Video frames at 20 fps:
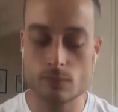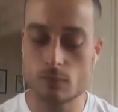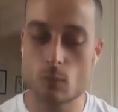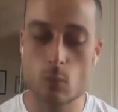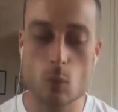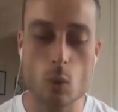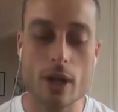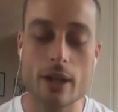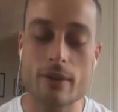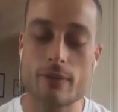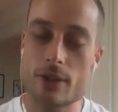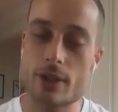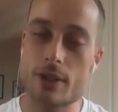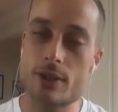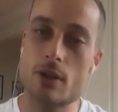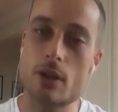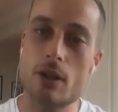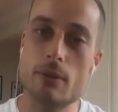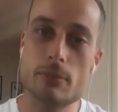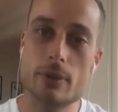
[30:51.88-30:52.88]
whatever at the
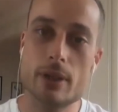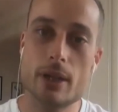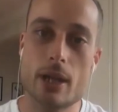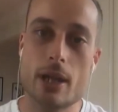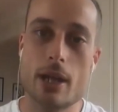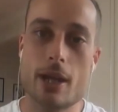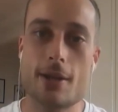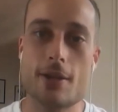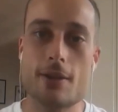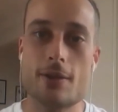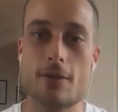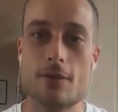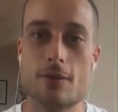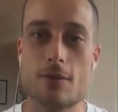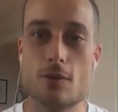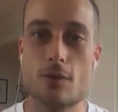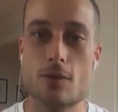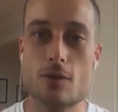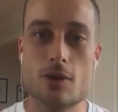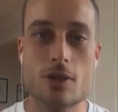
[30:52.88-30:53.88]
time,
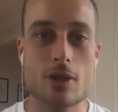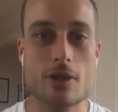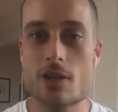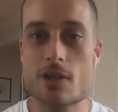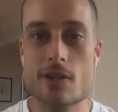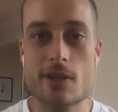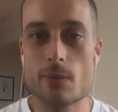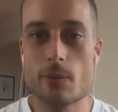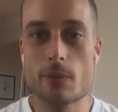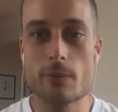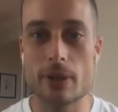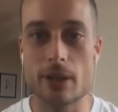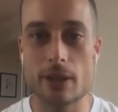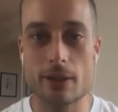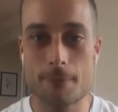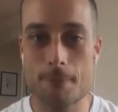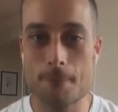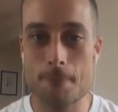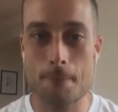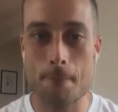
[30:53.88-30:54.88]
she'd just sit with me.
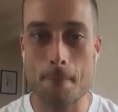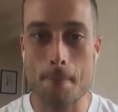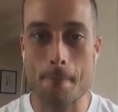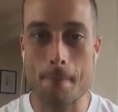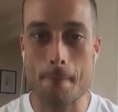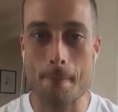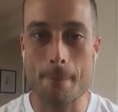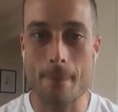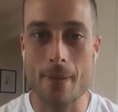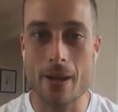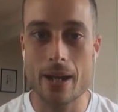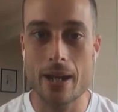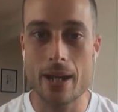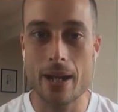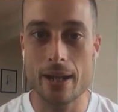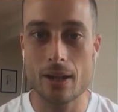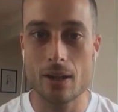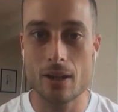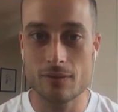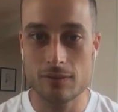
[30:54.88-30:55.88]

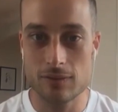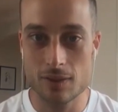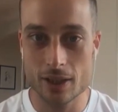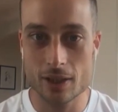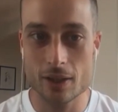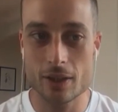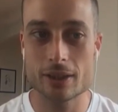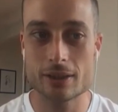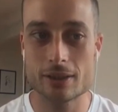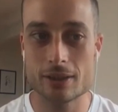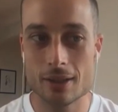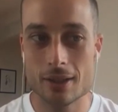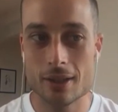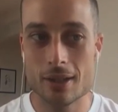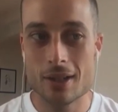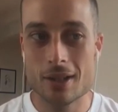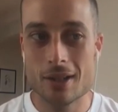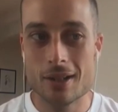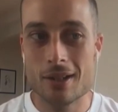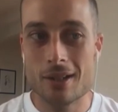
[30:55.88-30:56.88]
And like, fuck,
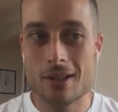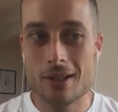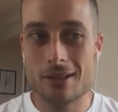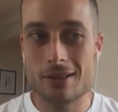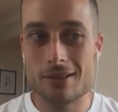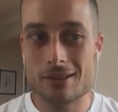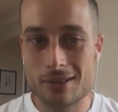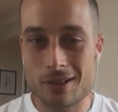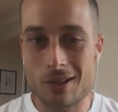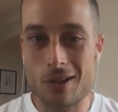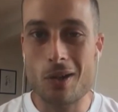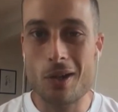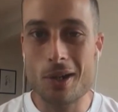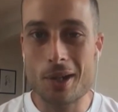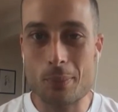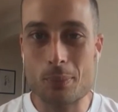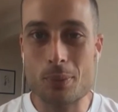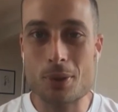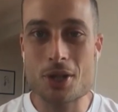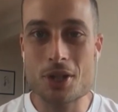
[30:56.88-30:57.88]
I
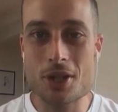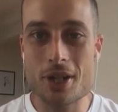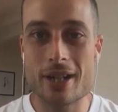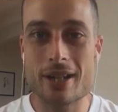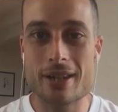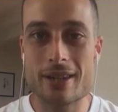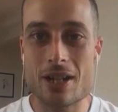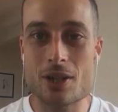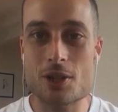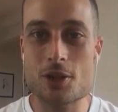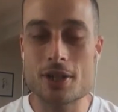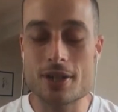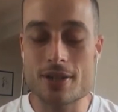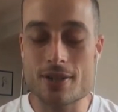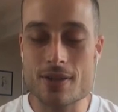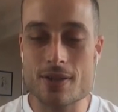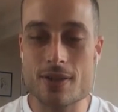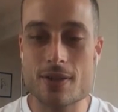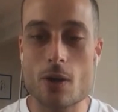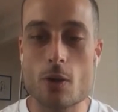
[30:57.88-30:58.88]
appreciate it
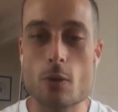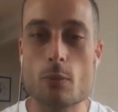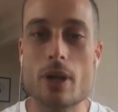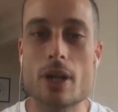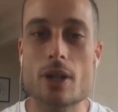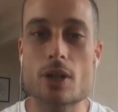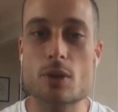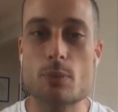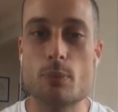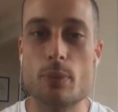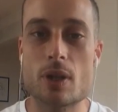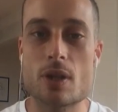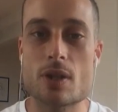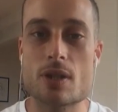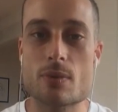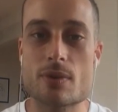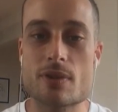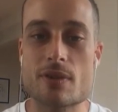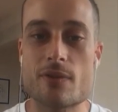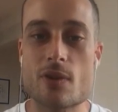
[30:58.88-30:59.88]
much because
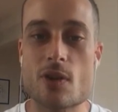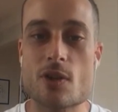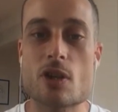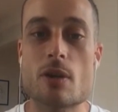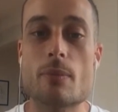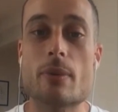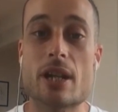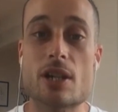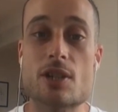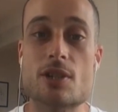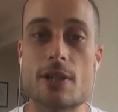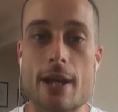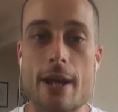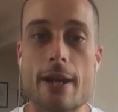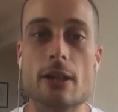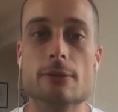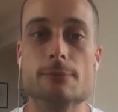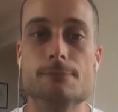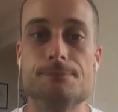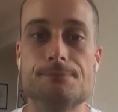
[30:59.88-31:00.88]
it was the first time I'd actually
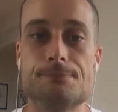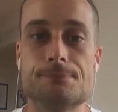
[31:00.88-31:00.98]
had it.